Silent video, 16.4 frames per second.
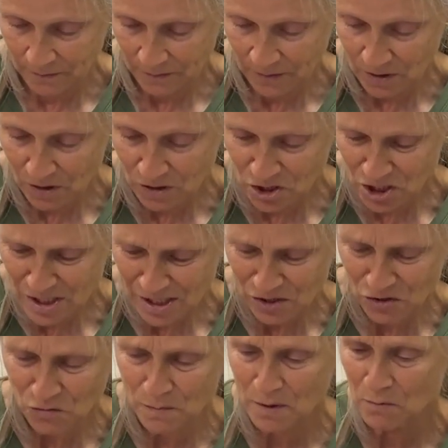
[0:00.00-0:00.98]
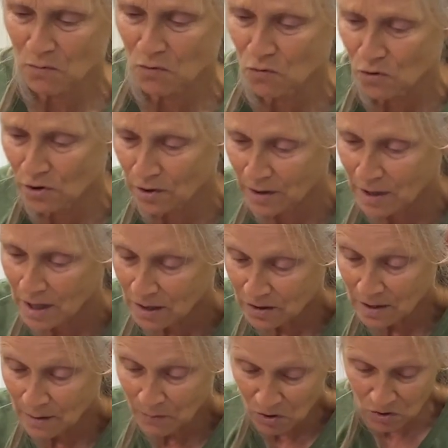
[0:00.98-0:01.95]
Yeah, just a little bit more.
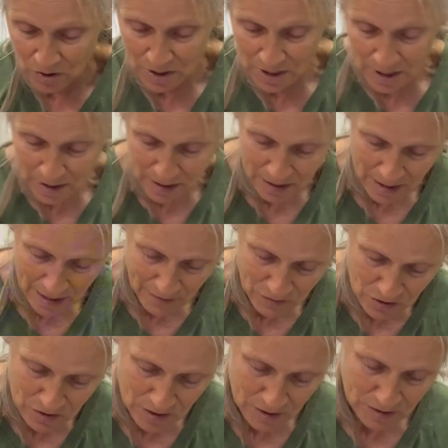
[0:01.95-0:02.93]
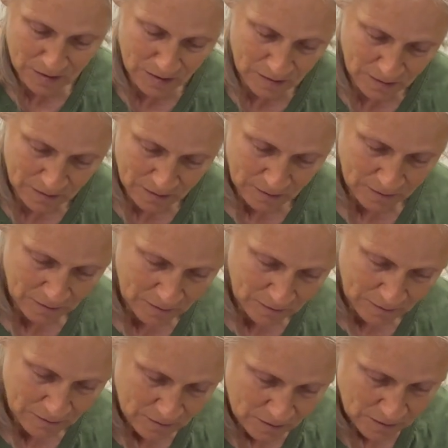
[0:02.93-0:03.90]
Then I'm going to knead it after this.
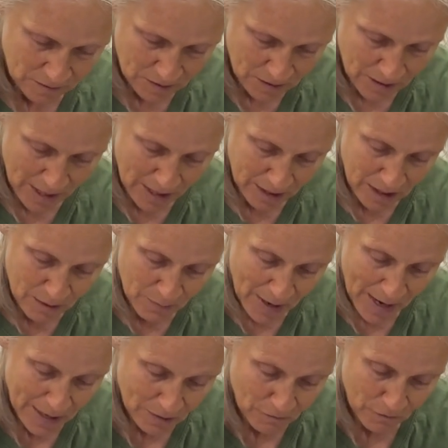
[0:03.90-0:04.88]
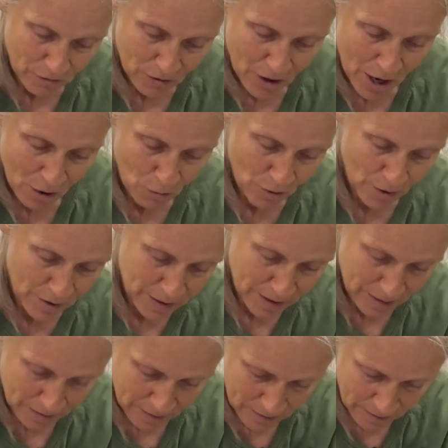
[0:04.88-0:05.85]
And I keep adding flour on
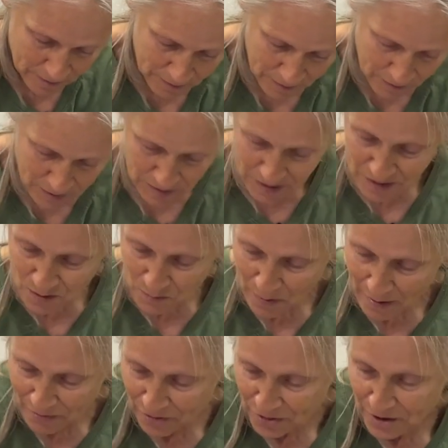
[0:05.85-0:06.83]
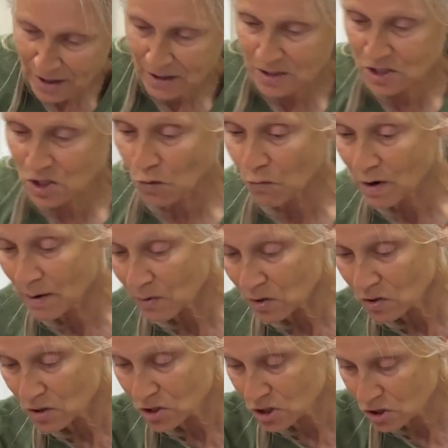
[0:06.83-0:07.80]
it, because it's about thick. So what I'm
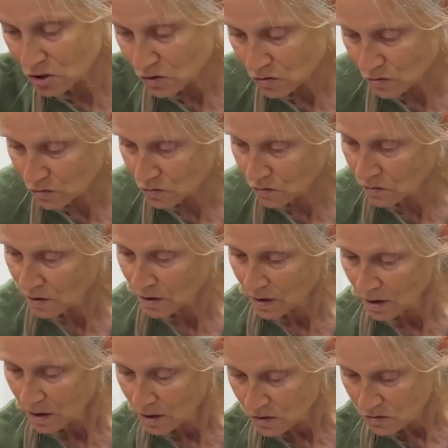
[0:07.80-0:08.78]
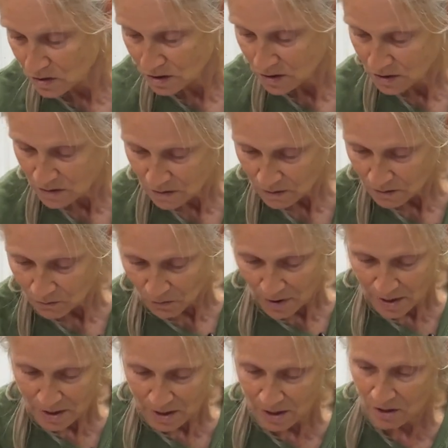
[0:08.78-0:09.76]
going to do, use this
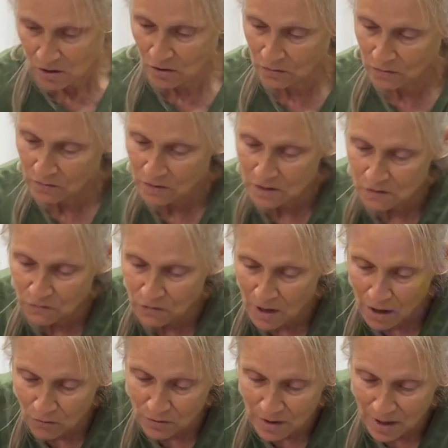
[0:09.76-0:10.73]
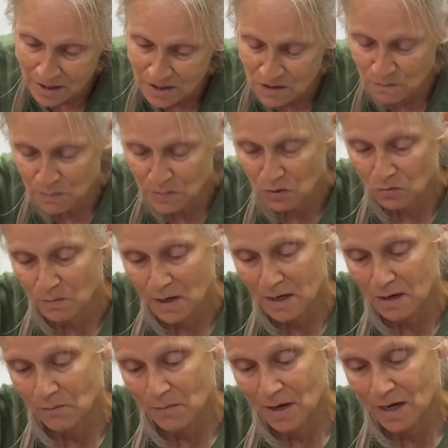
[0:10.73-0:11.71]
right here, this flour that I spilled,
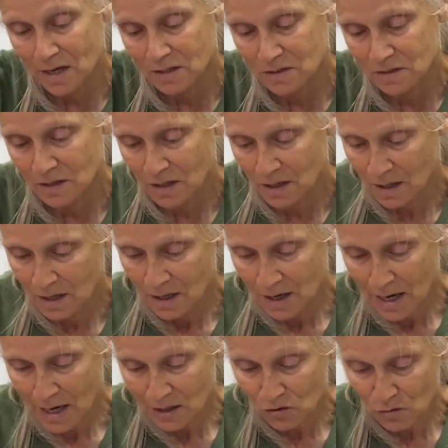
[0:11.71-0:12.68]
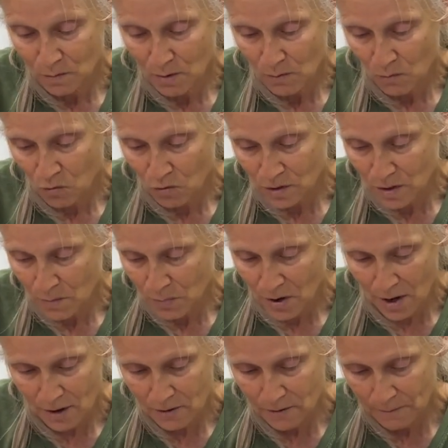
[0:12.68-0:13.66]
made a mess, add a little bit more on the
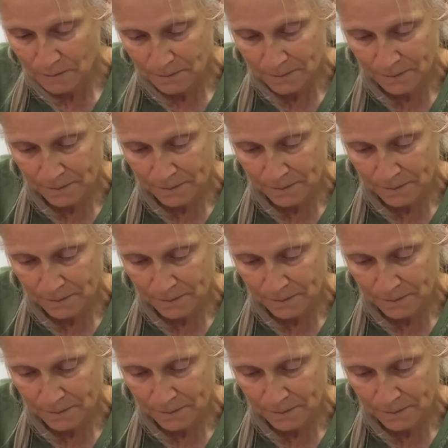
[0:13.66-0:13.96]
bottom.